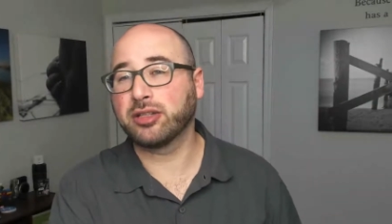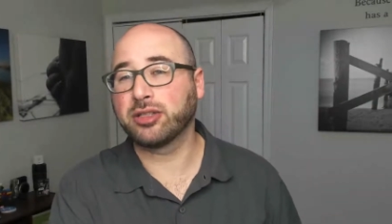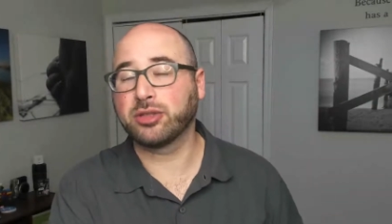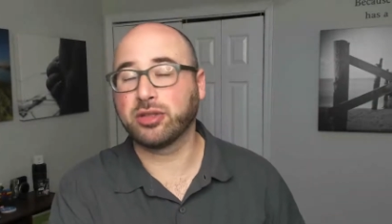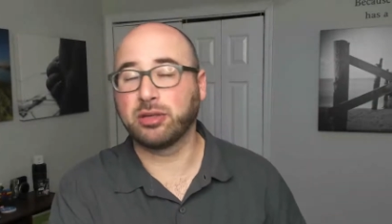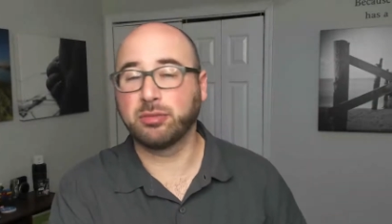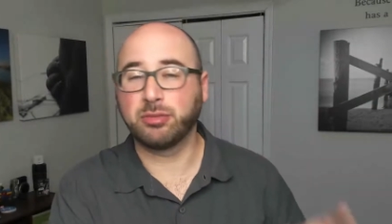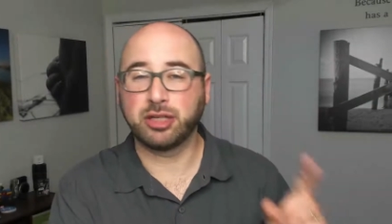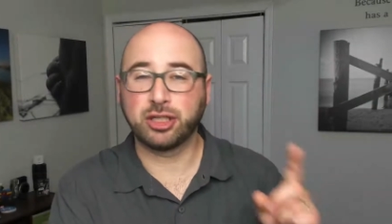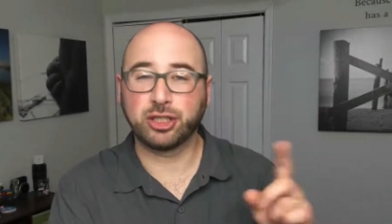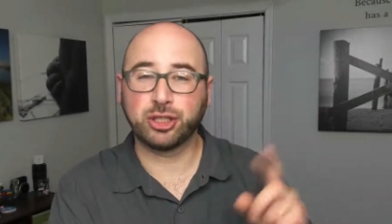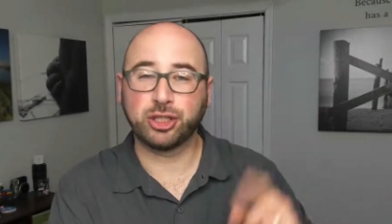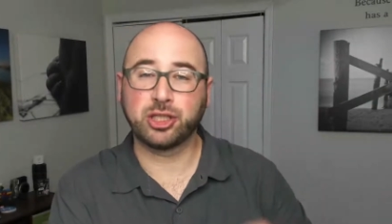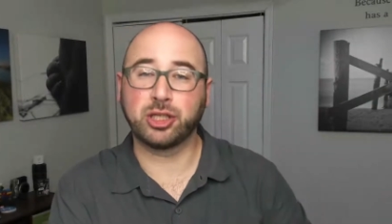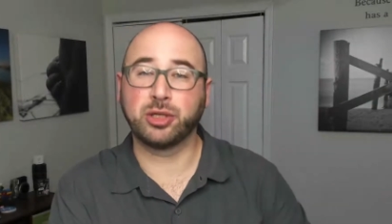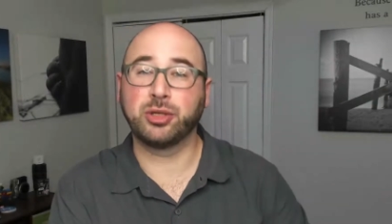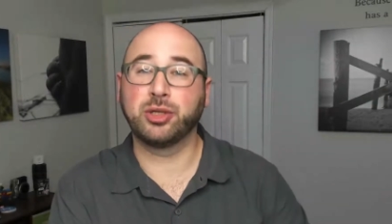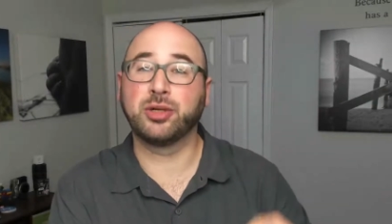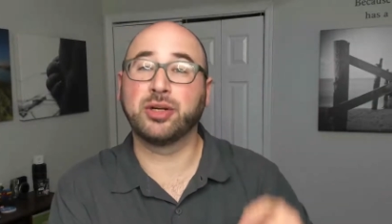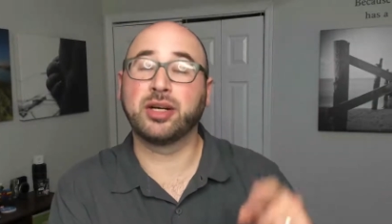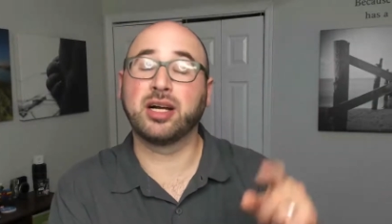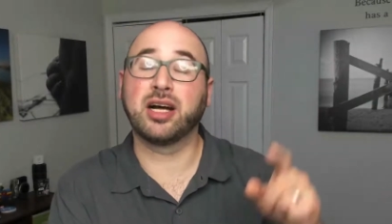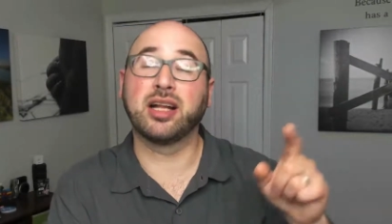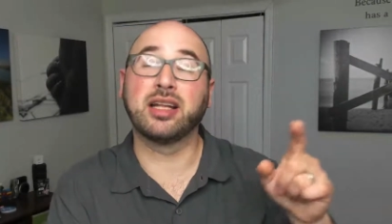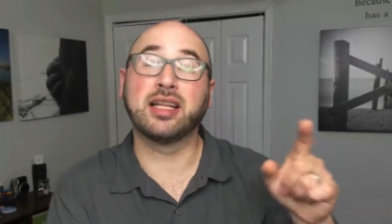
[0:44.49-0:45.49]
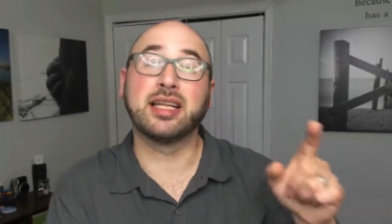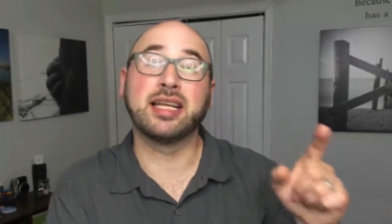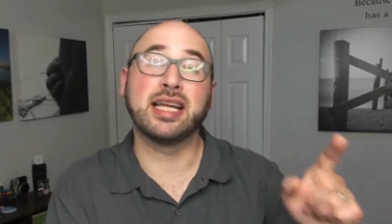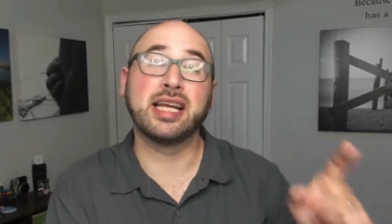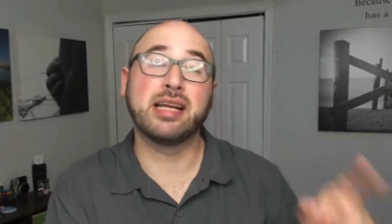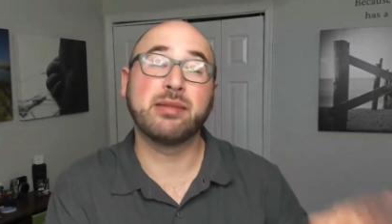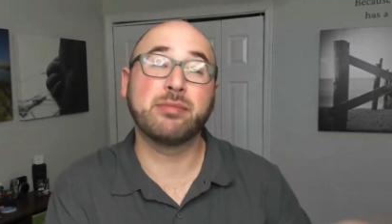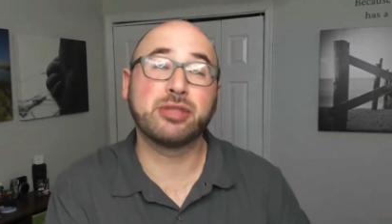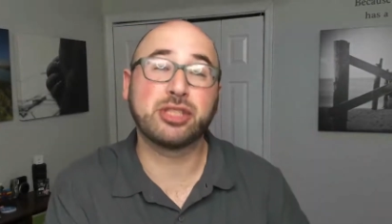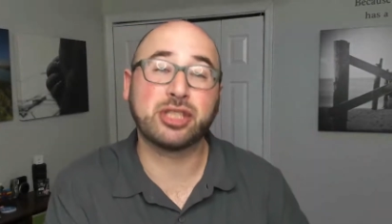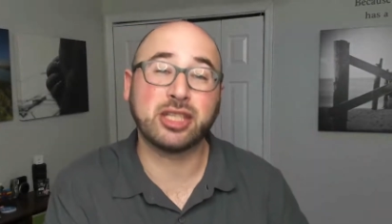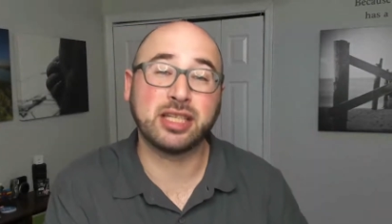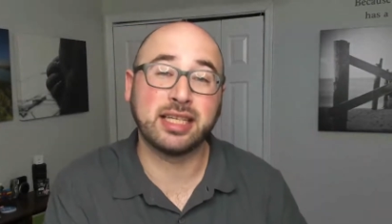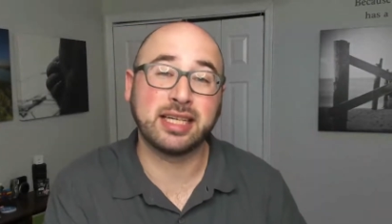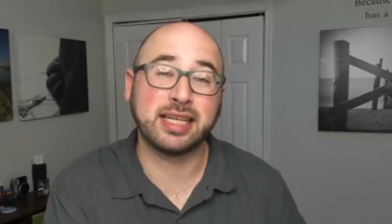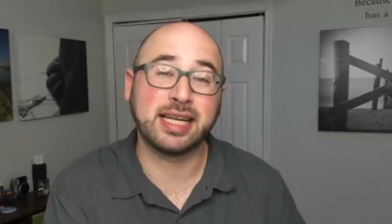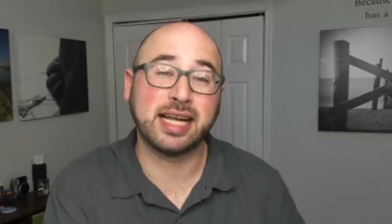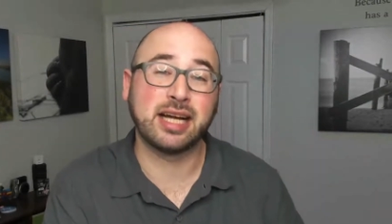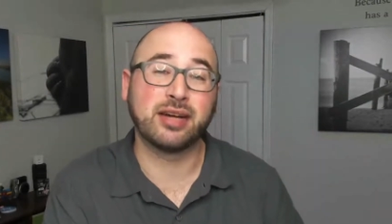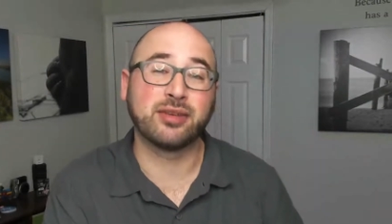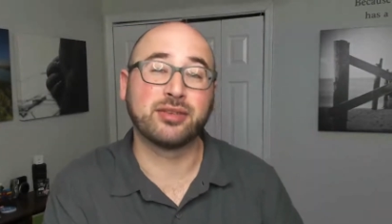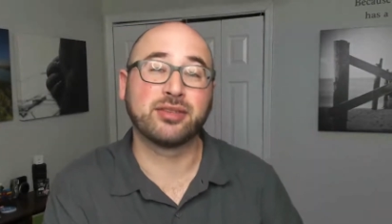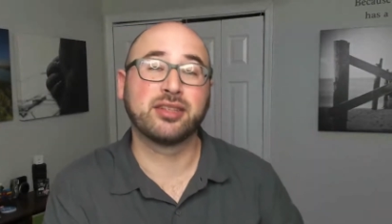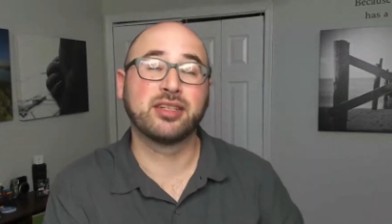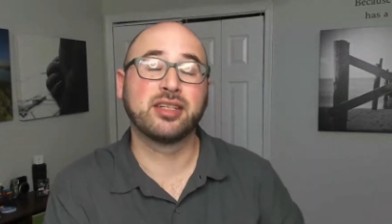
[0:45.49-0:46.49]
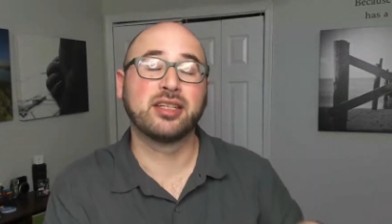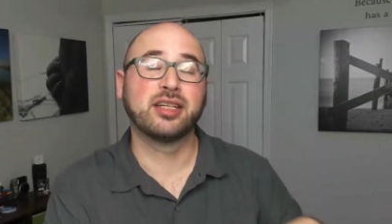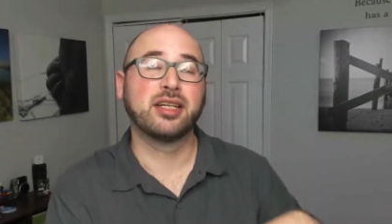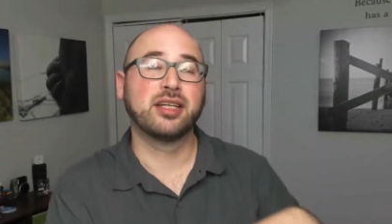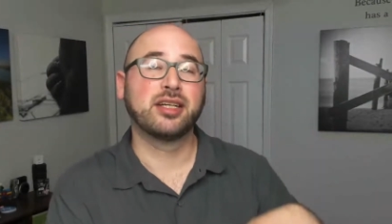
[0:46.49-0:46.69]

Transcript: so I'm going to show you on the Imagely account